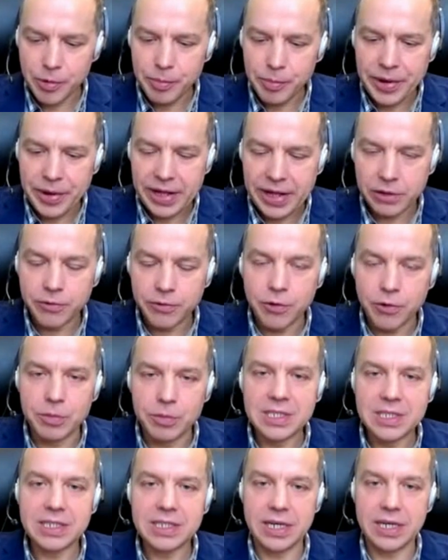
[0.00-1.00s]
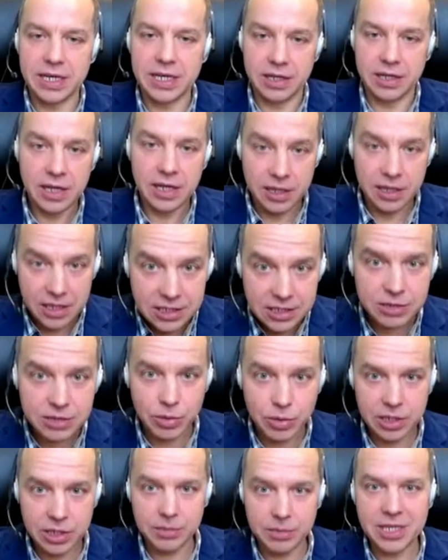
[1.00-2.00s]
propelled from inside, and
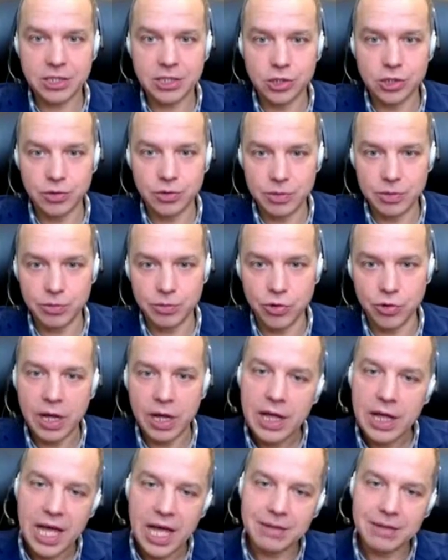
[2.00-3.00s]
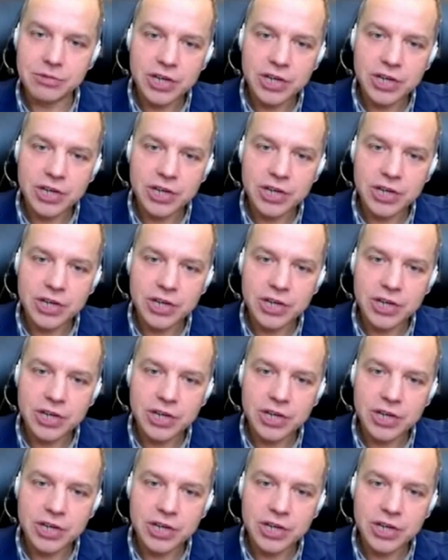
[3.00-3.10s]
that's the, the message of the book.